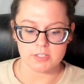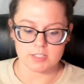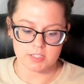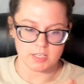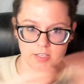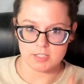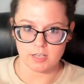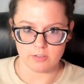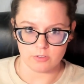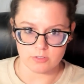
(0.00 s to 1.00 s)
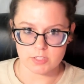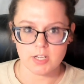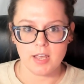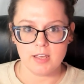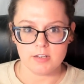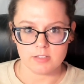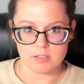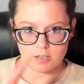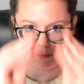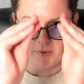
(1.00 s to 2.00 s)
to send signals
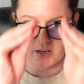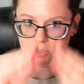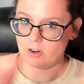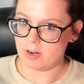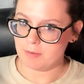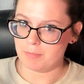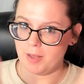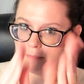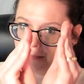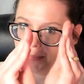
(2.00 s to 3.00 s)
to make your heart pump.